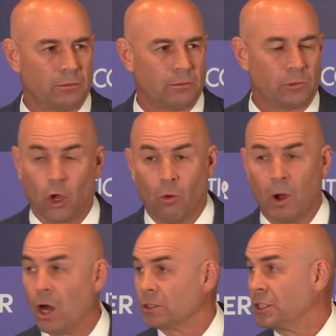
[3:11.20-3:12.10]

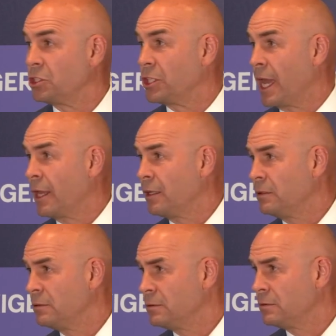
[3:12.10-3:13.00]
cobalt in China
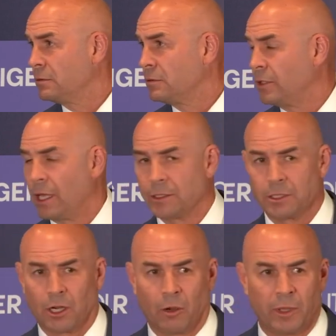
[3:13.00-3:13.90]
that
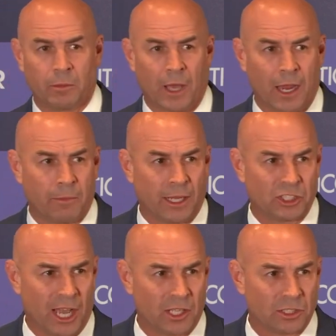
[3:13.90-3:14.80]
are being mined by
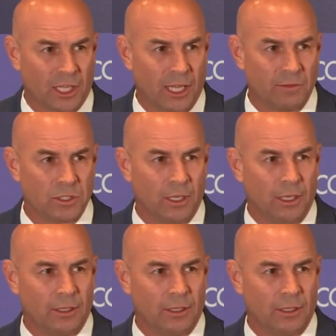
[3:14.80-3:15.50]
child slaves?